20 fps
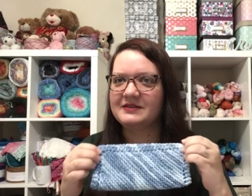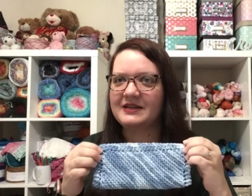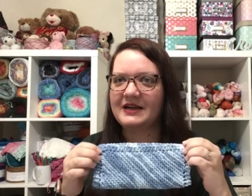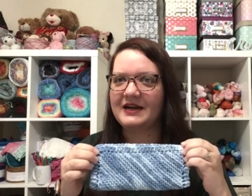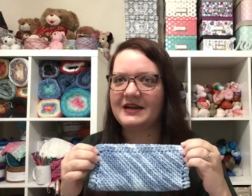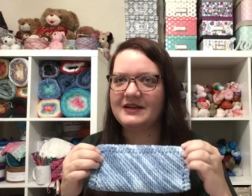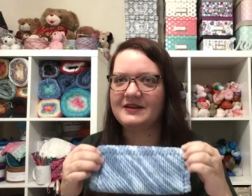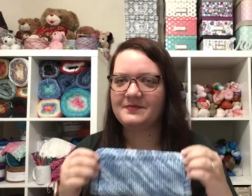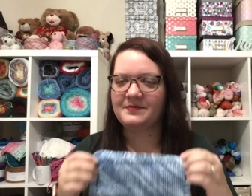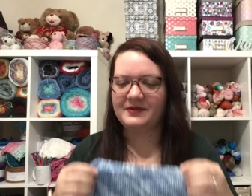
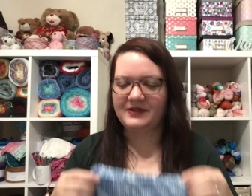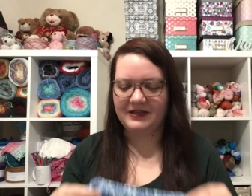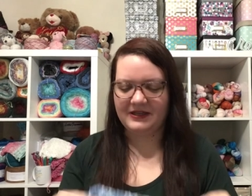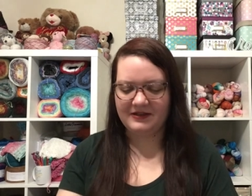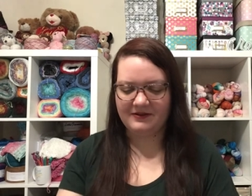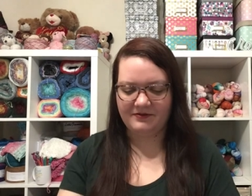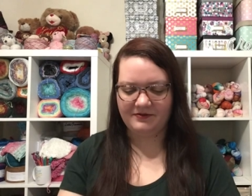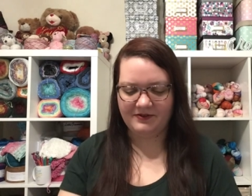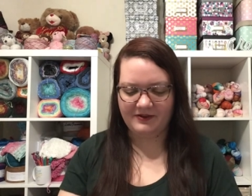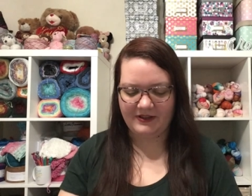kind of
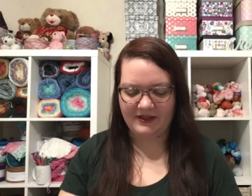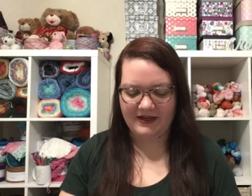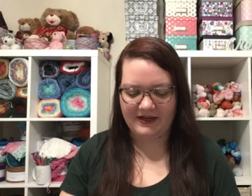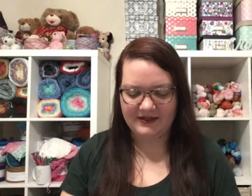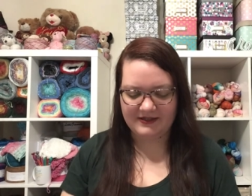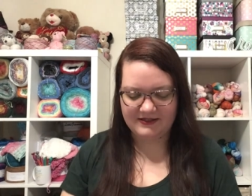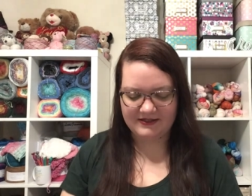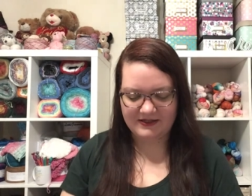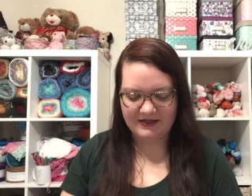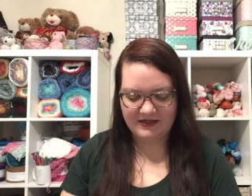plan for that.
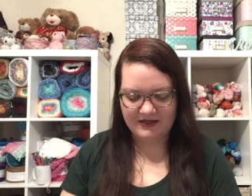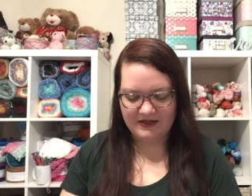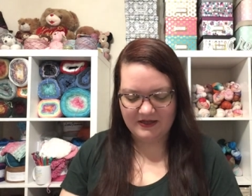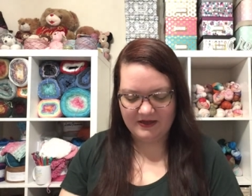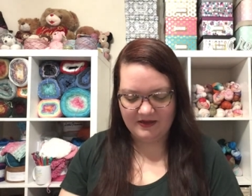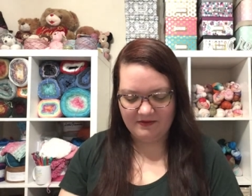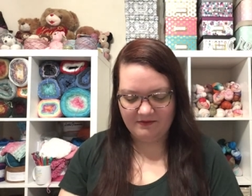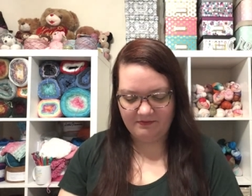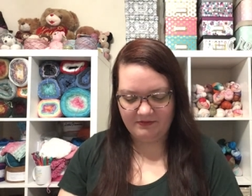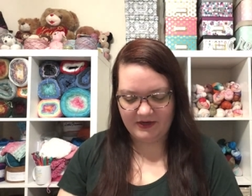
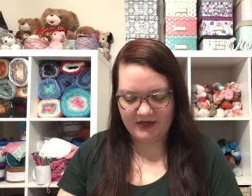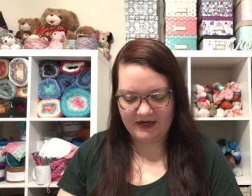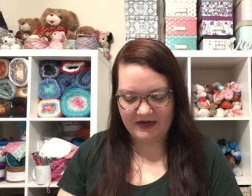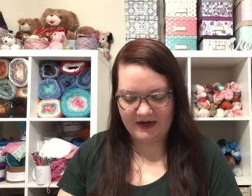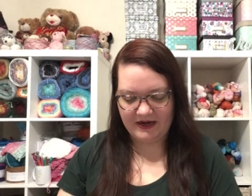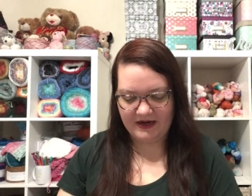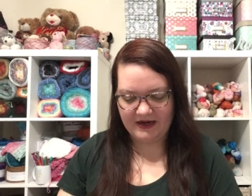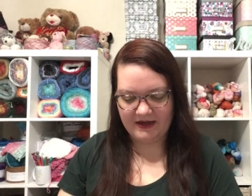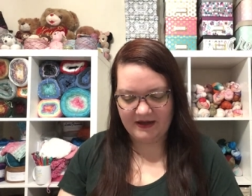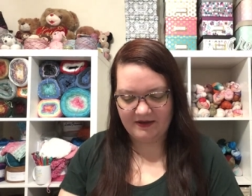But
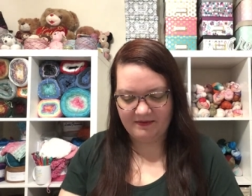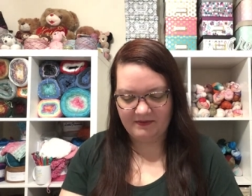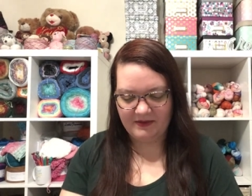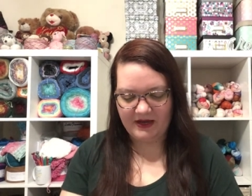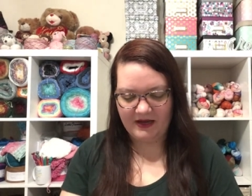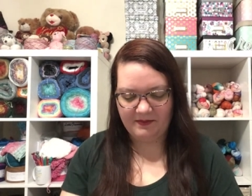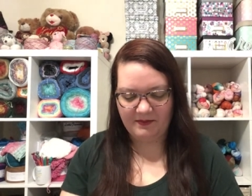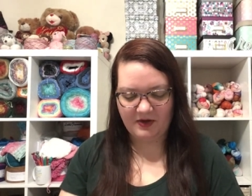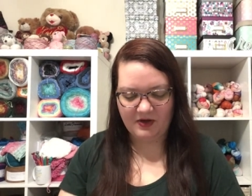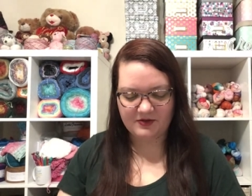um,
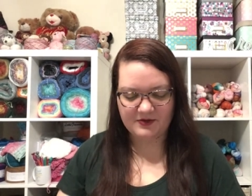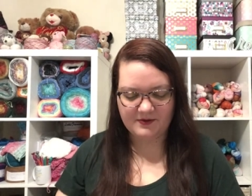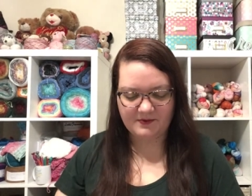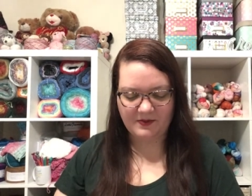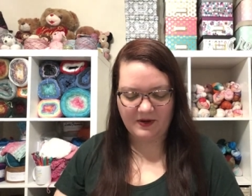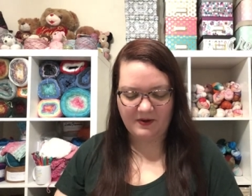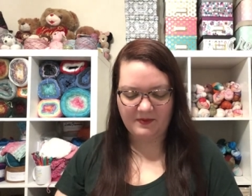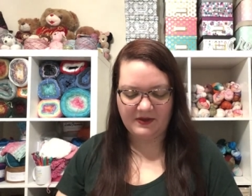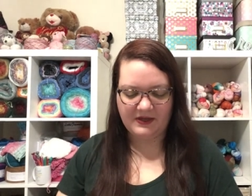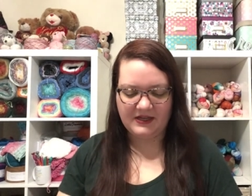I'm also
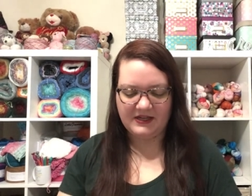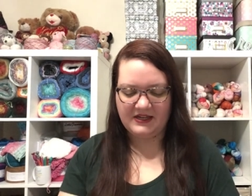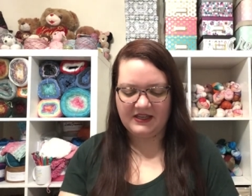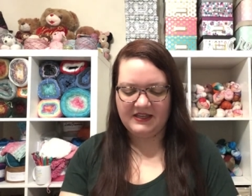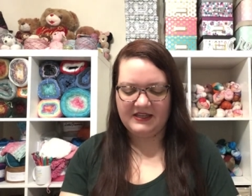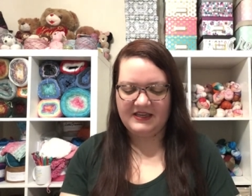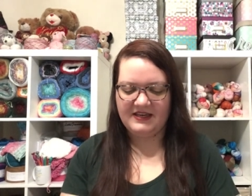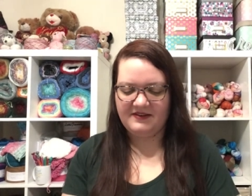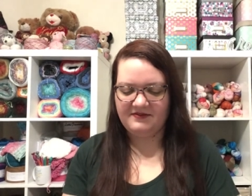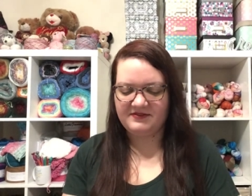probably going to
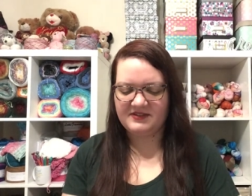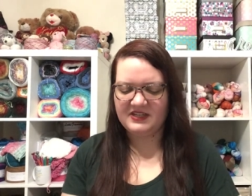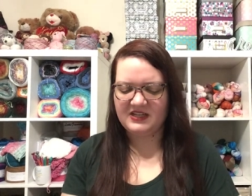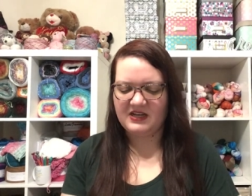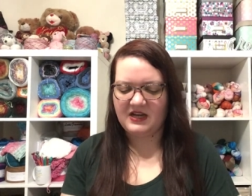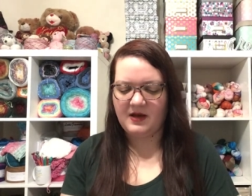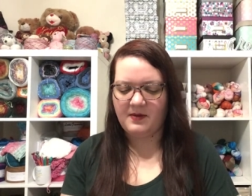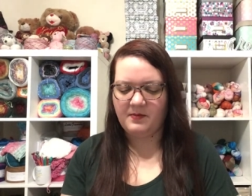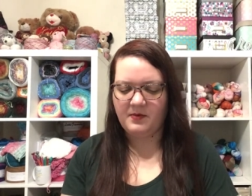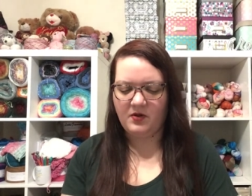gift a
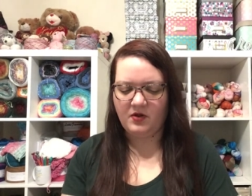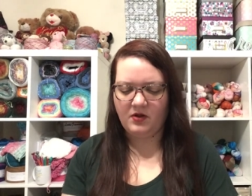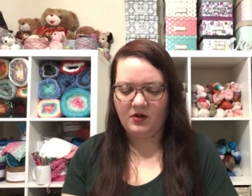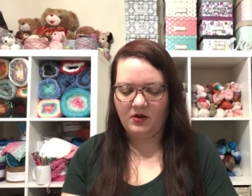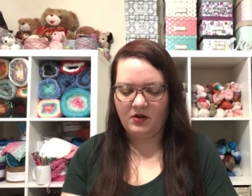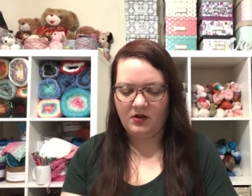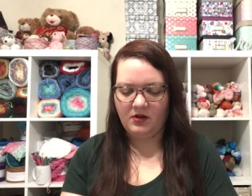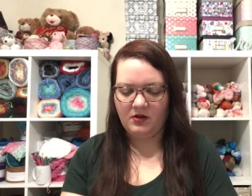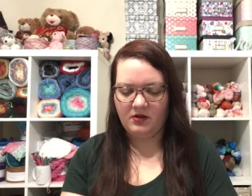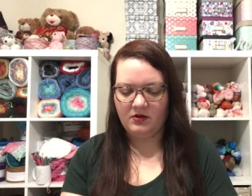
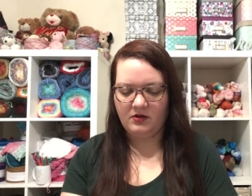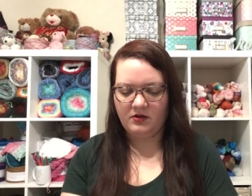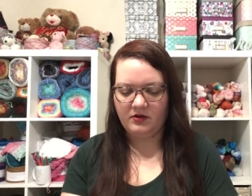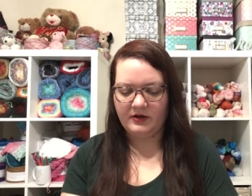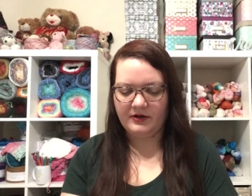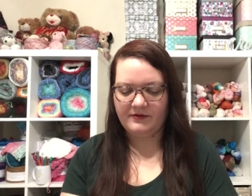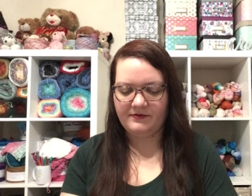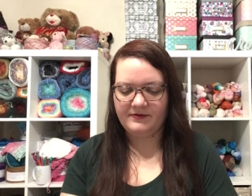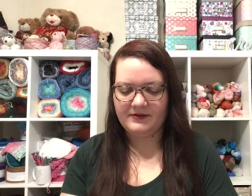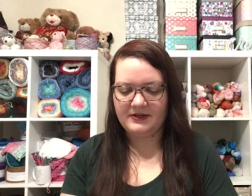couple or
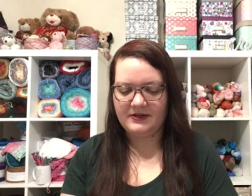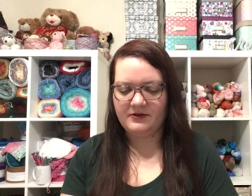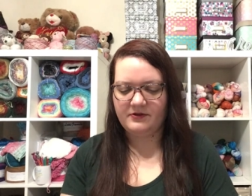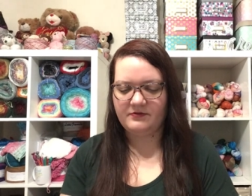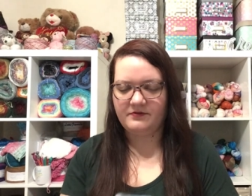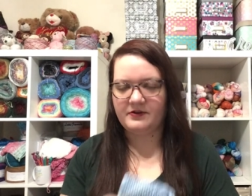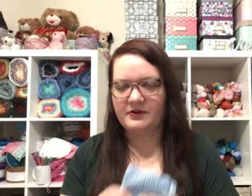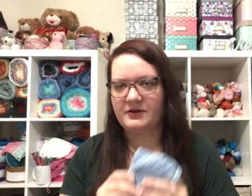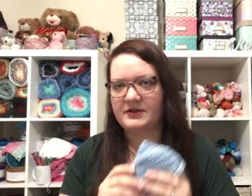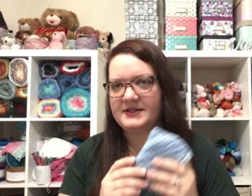a few
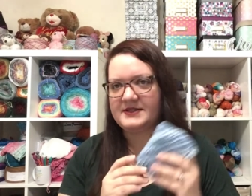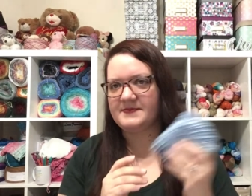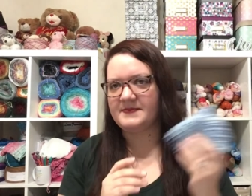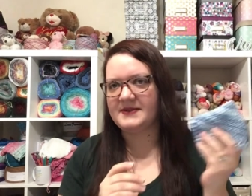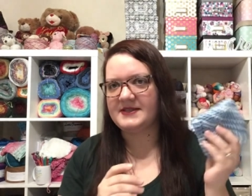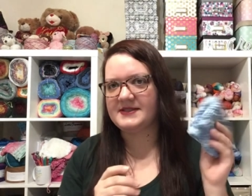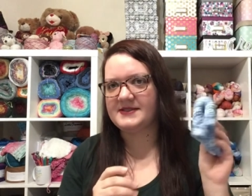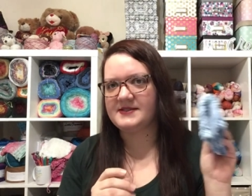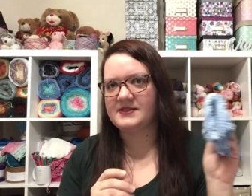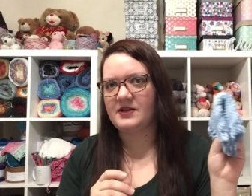for
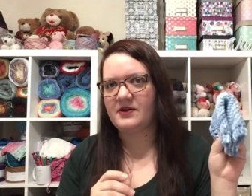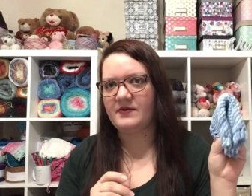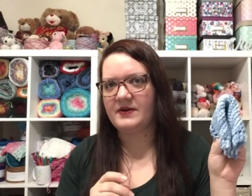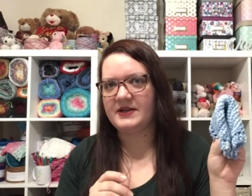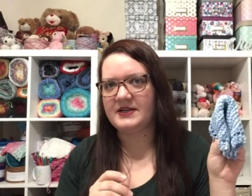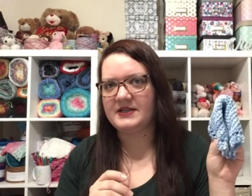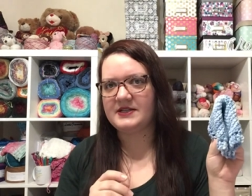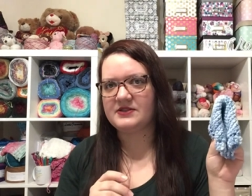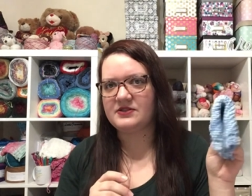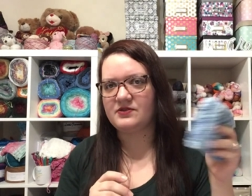Christmas. So I
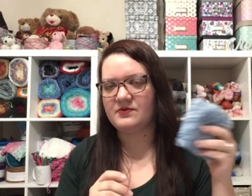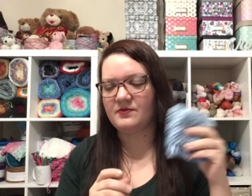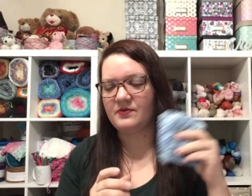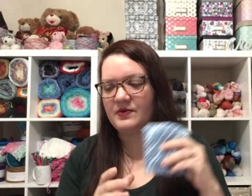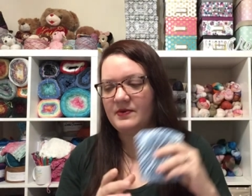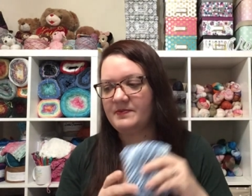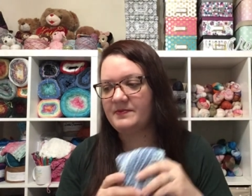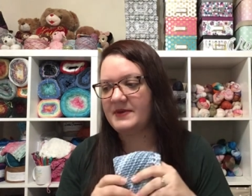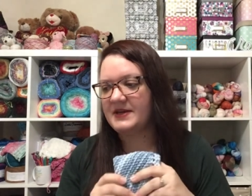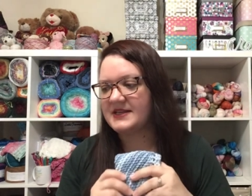need to
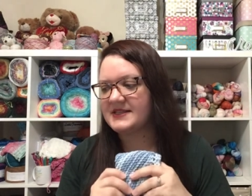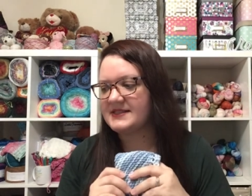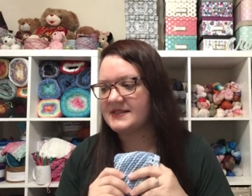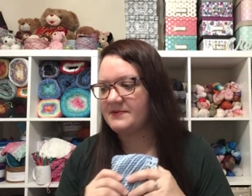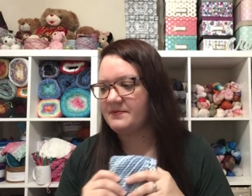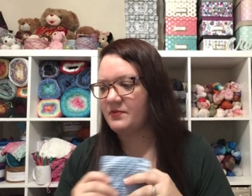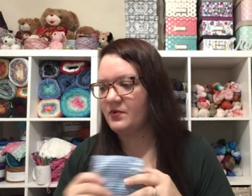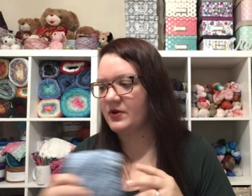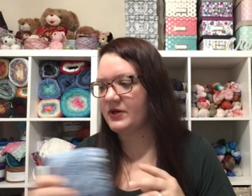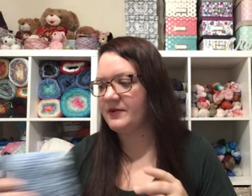make some
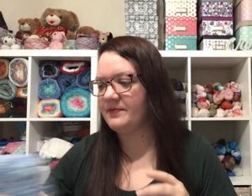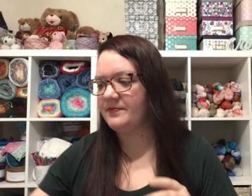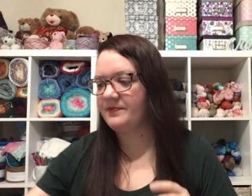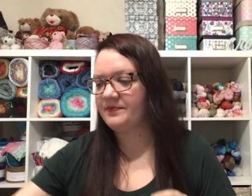more.